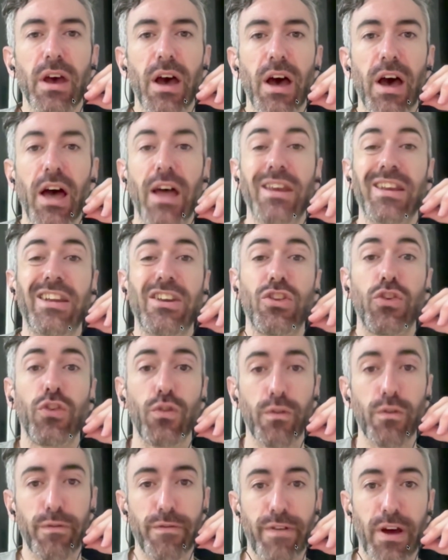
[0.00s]
a
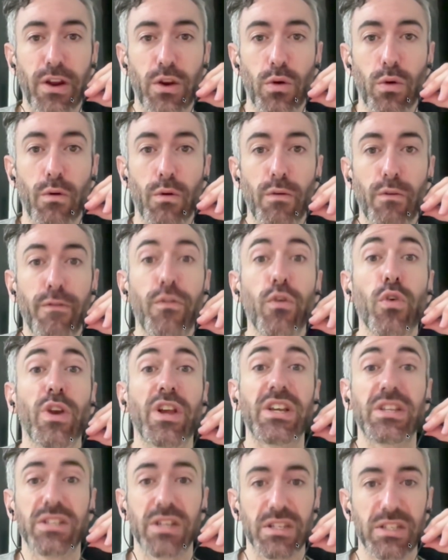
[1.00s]
new funnel for an
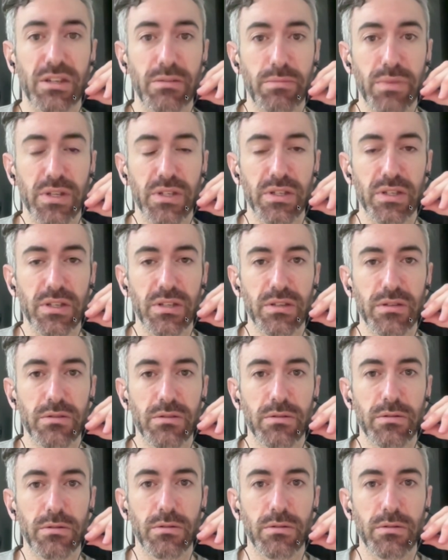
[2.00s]
existing business,